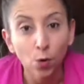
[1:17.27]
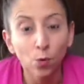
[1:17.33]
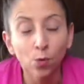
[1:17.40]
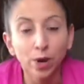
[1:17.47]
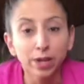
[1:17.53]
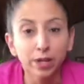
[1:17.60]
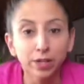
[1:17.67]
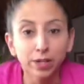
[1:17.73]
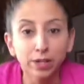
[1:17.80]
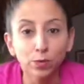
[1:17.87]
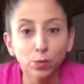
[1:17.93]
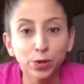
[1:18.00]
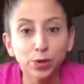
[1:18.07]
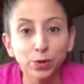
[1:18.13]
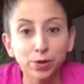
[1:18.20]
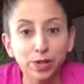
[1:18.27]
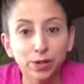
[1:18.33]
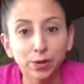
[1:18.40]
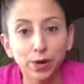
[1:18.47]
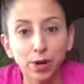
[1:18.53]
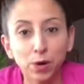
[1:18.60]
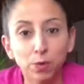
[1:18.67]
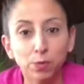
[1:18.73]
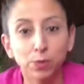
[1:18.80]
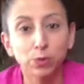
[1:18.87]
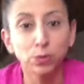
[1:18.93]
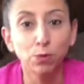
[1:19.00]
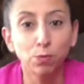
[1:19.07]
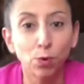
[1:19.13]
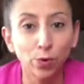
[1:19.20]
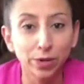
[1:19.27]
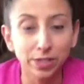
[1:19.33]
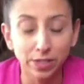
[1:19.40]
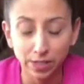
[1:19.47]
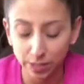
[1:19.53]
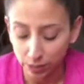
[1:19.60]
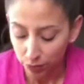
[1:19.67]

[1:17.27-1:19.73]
where your inner elbows are pointing.